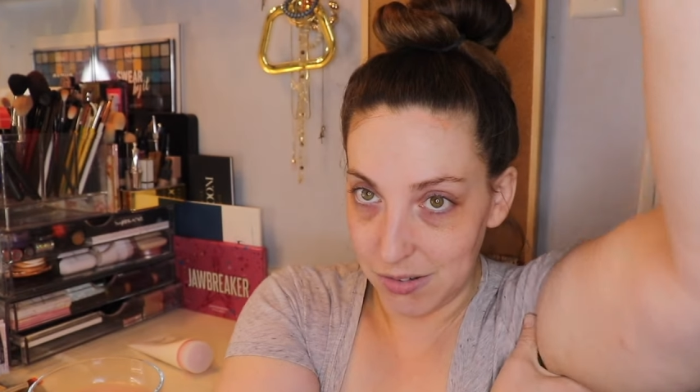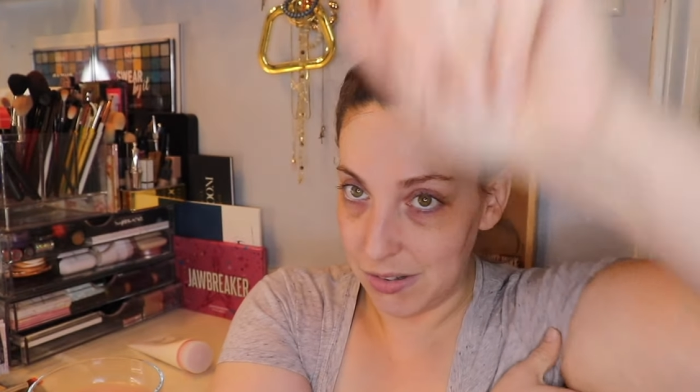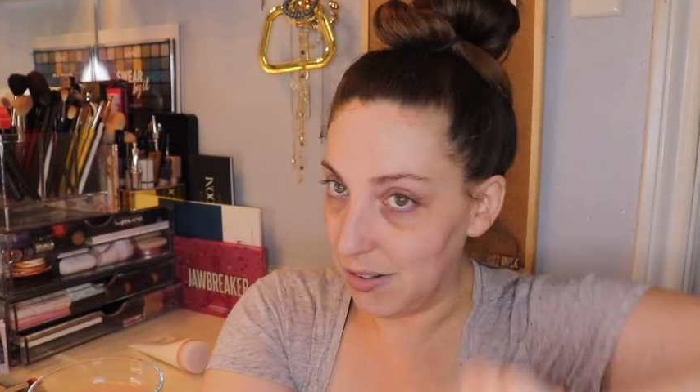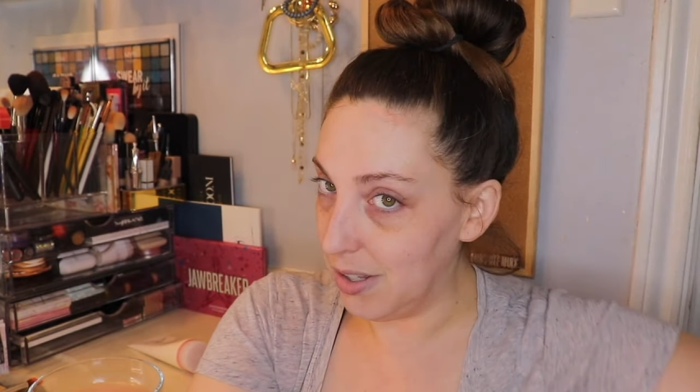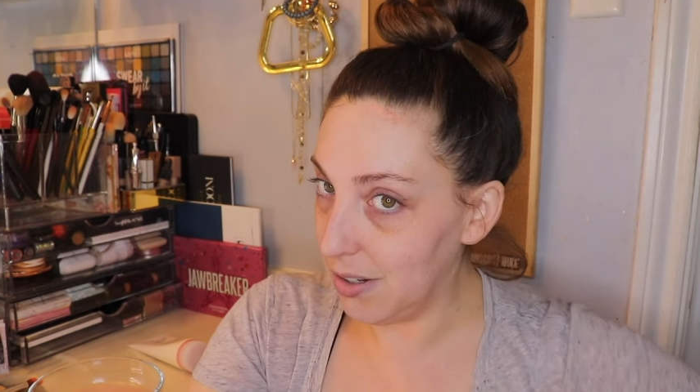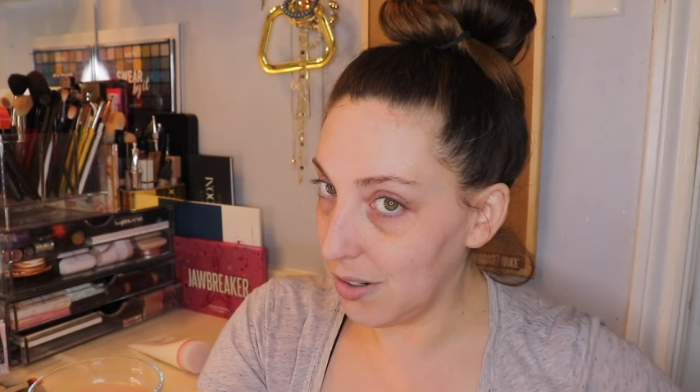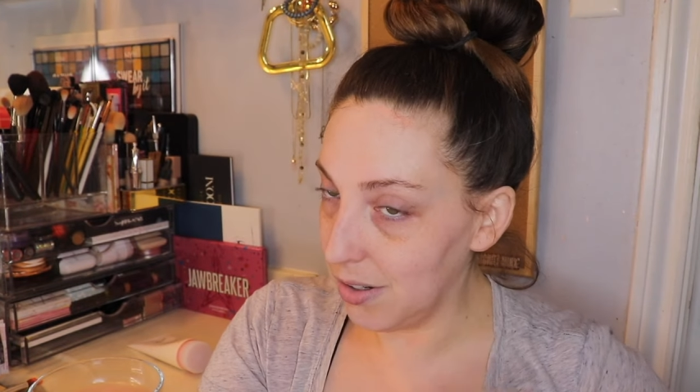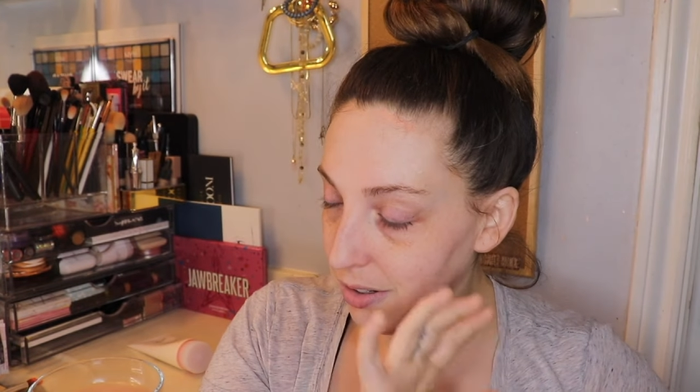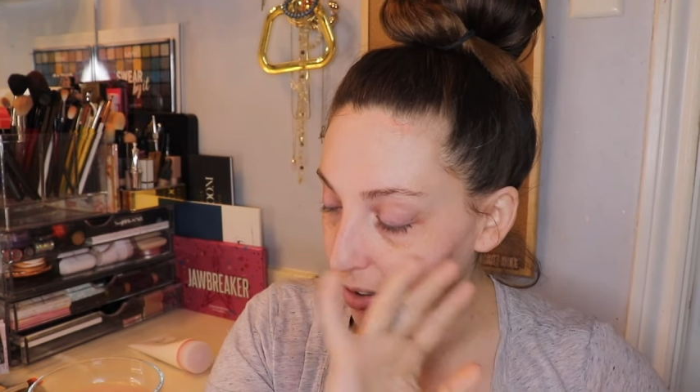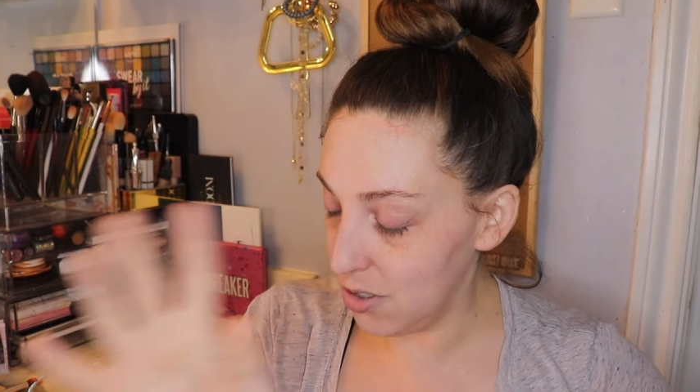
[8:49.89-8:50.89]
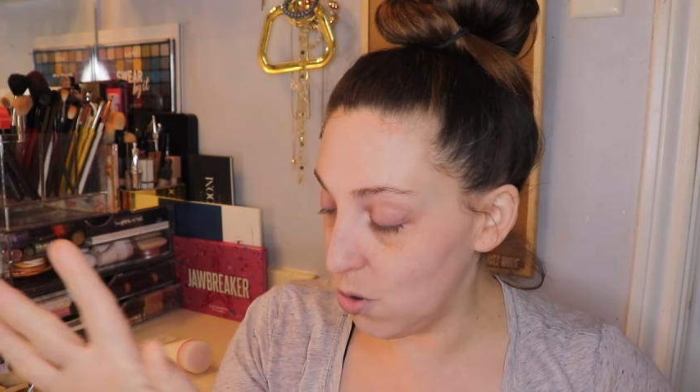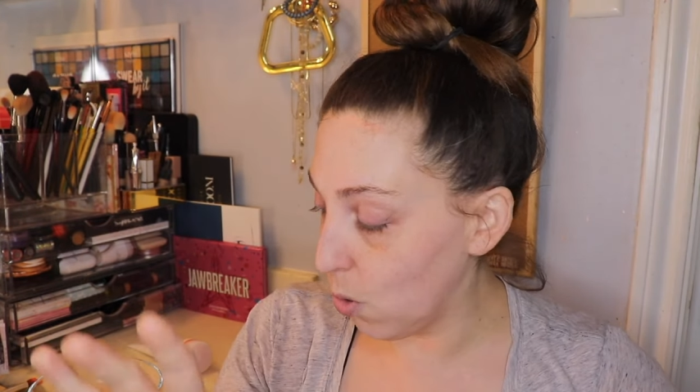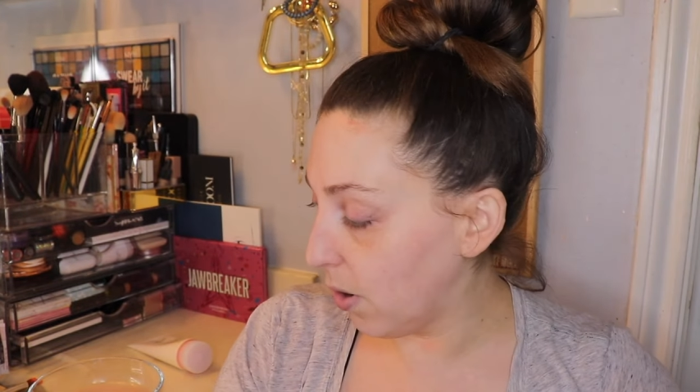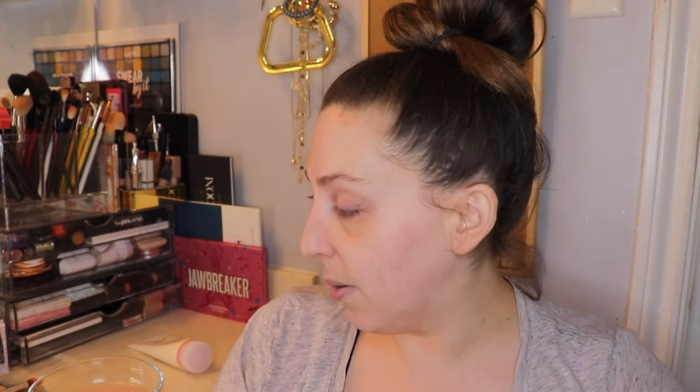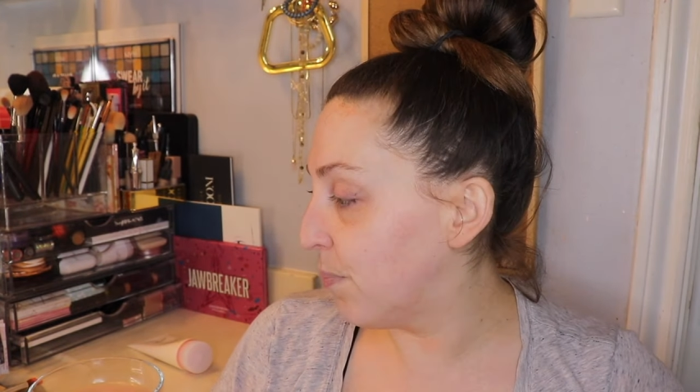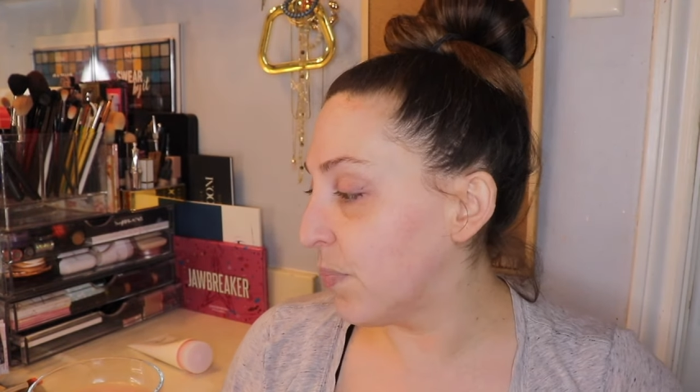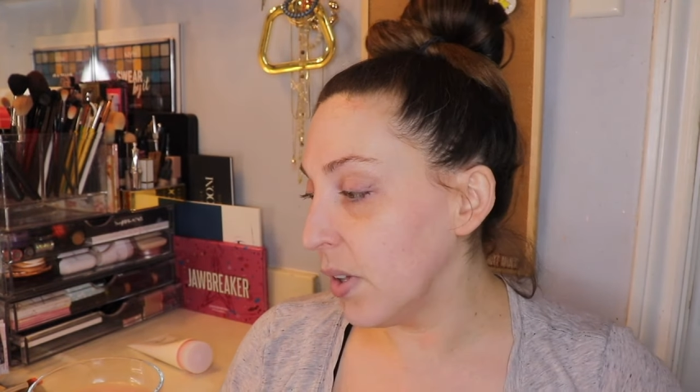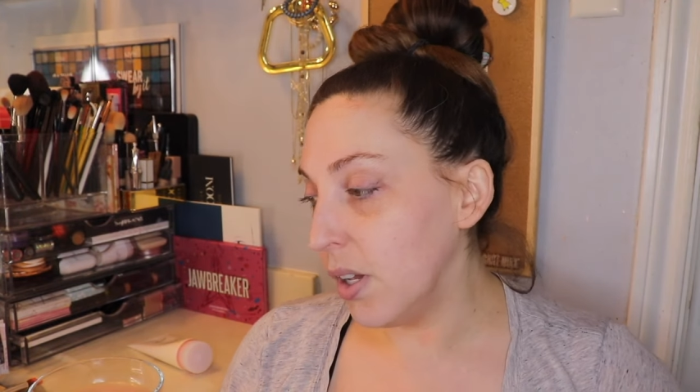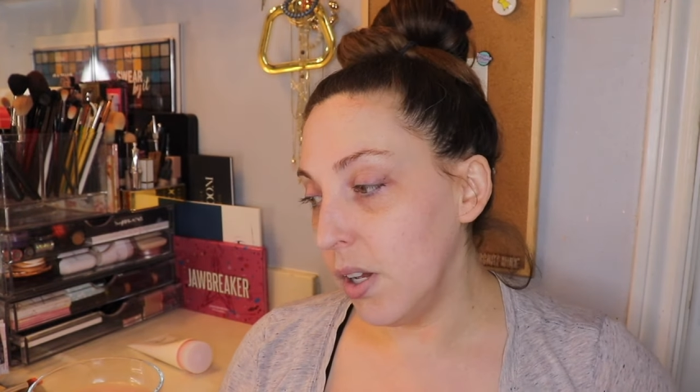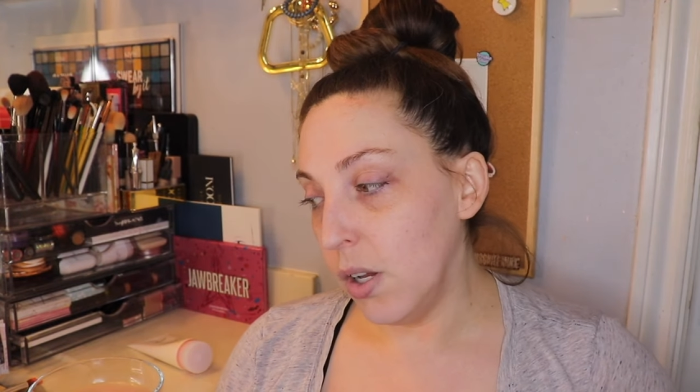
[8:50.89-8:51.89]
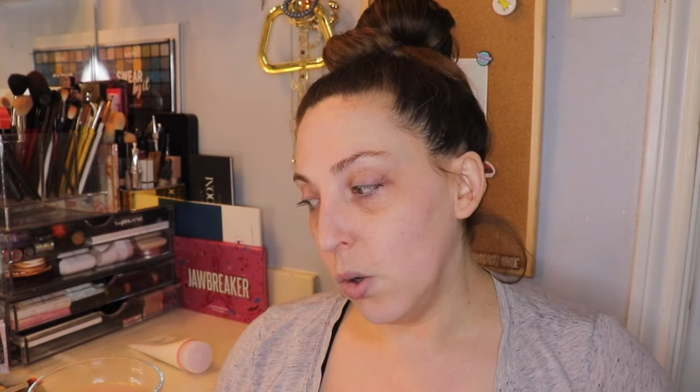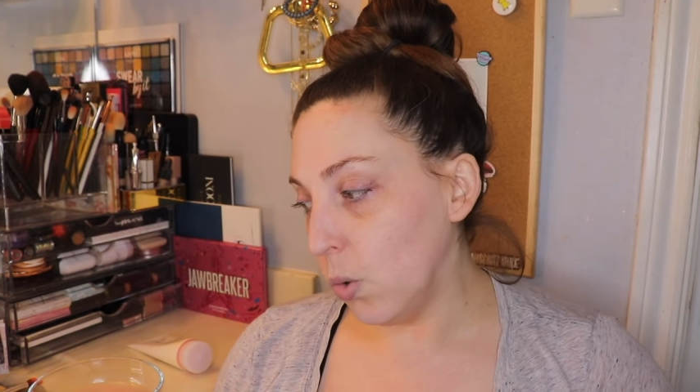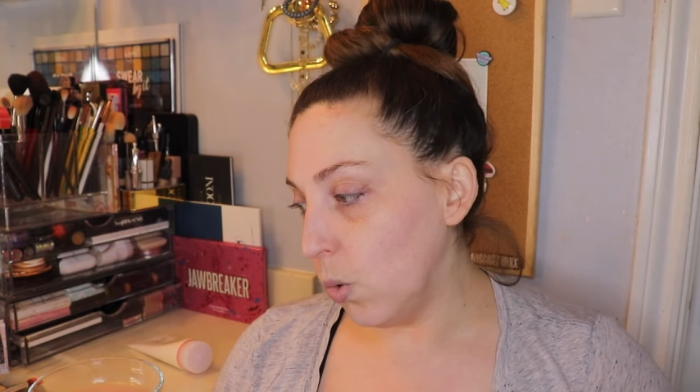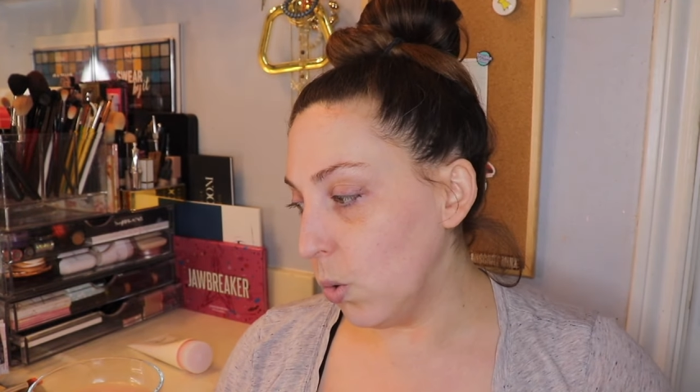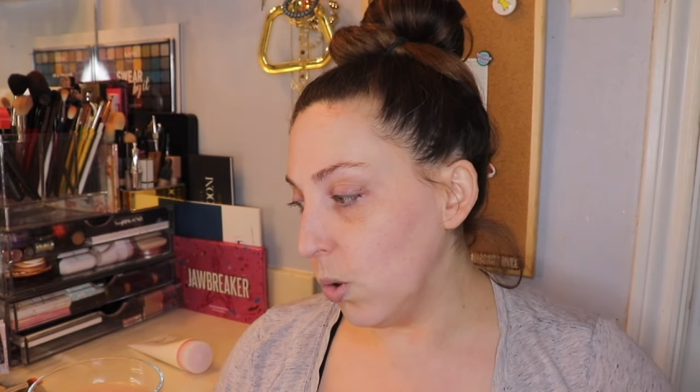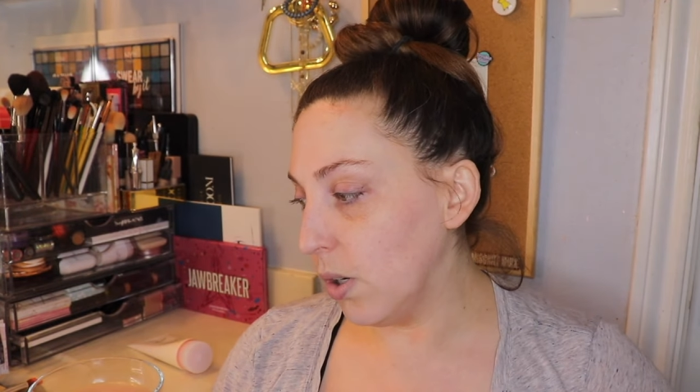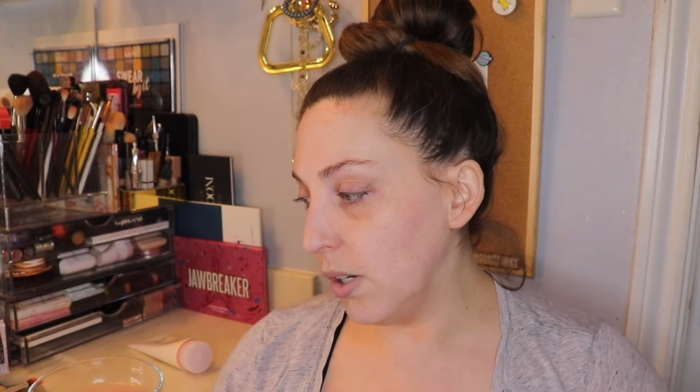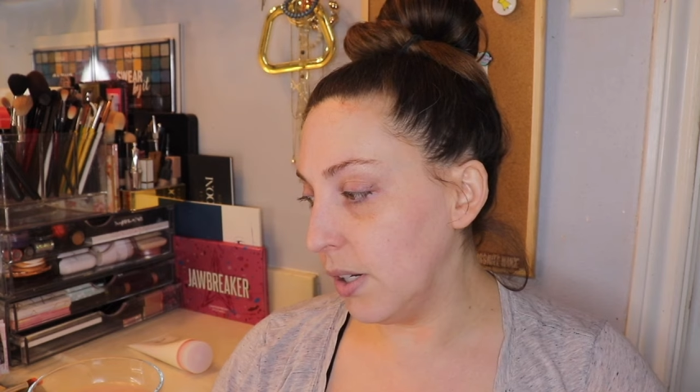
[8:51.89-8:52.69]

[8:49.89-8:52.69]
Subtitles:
and all that kind of story. Whew.